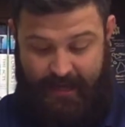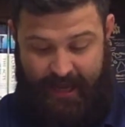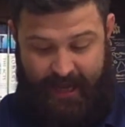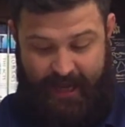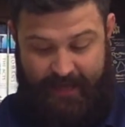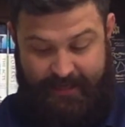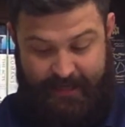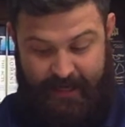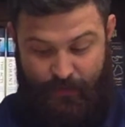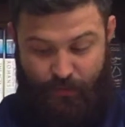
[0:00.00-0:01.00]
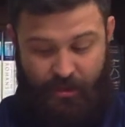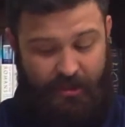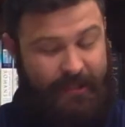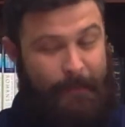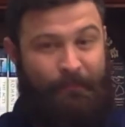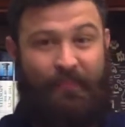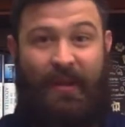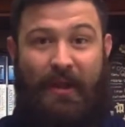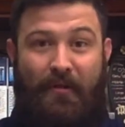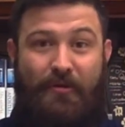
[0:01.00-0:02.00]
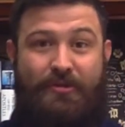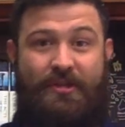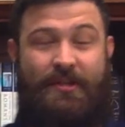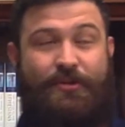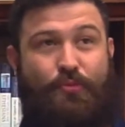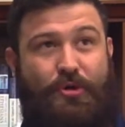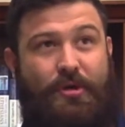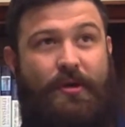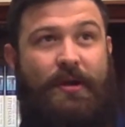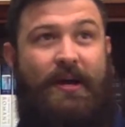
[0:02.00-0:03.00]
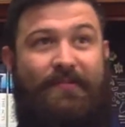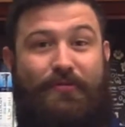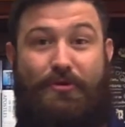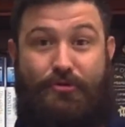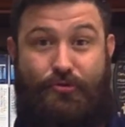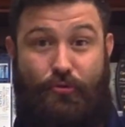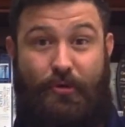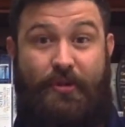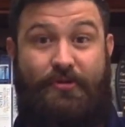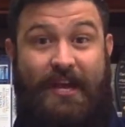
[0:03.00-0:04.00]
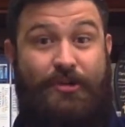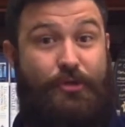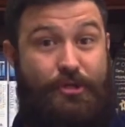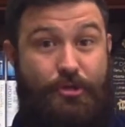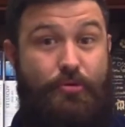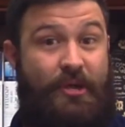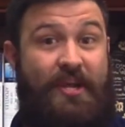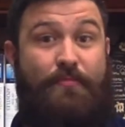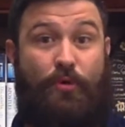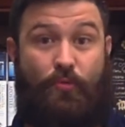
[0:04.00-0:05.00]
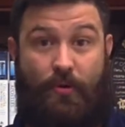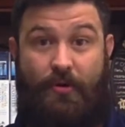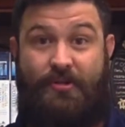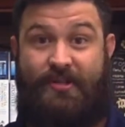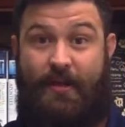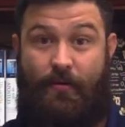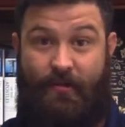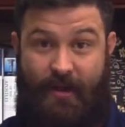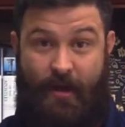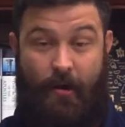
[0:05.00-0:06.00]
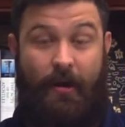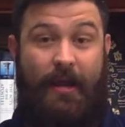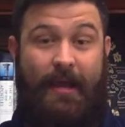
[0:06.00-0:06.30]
And uh, really, you know, there's this word uh, for destroy, there's actually two Hebrew words that are there.